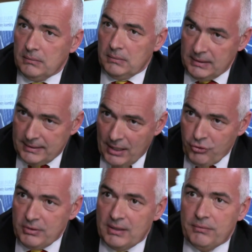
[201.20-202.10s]

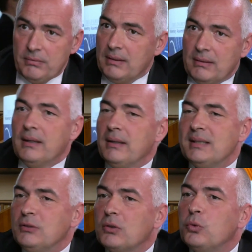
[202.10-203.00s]
discussion and, and it's
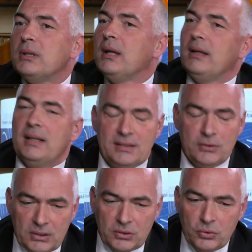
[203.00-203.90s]
solution. not good. It's
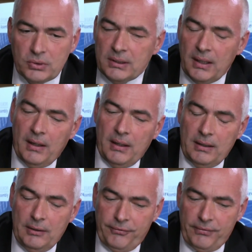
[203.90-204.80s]
not good
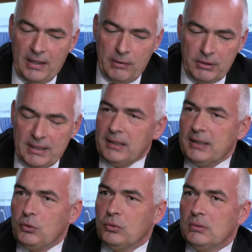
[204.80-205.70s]
if every
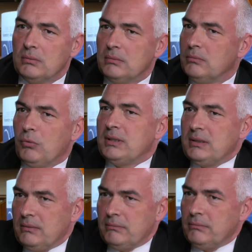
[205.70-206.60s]
country do what,
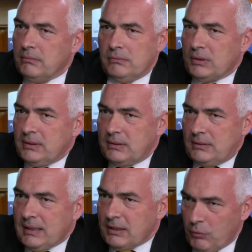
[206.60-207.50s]
is, what the
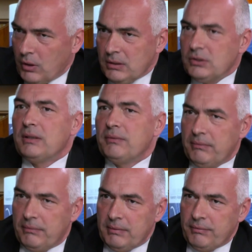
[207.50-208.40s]
country wants, and that
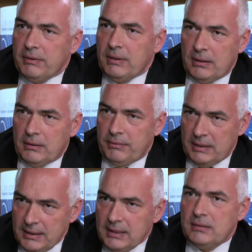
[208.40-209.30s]
we, uh, we
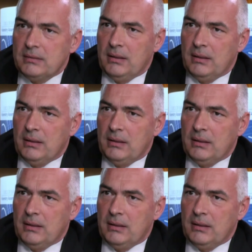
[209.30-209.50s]
need